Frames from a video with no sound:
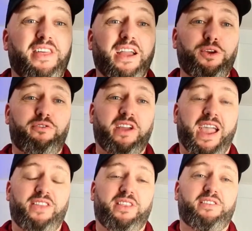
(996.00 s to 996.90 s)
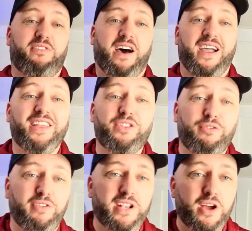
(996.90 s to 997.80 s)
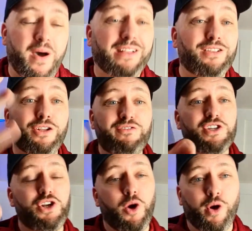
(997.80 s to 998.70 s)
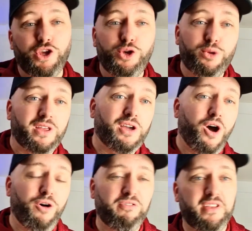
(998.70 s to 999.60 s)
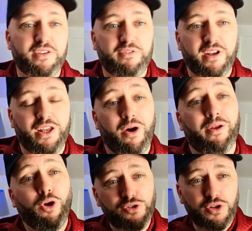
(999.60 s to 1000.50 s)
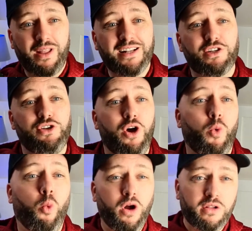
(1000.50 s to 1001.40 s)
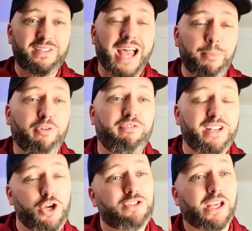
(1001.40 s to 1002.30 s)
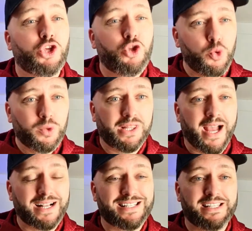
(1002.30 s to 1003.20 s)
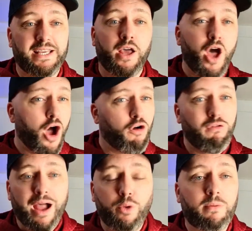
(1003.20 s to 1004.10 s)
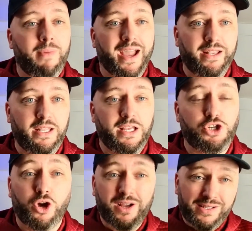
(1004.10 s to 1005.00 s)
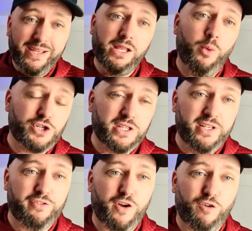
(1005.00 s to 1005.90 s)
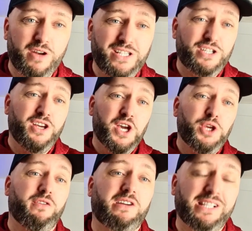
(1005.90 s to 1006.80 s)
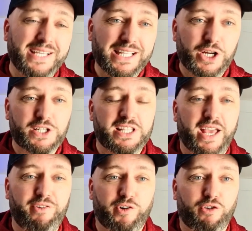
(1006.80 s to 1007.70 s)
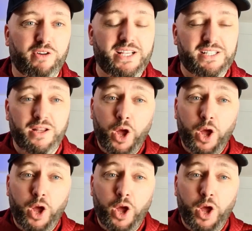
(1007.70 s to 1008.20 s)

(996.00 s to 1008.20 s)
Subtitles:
Thank you for getting this far in the video. I'd love to know what you think of this video. I'd also like to know what type of videos that you would like to see around my niche. You're clearly watching this for a reason. You've clearly got to the end for a reason.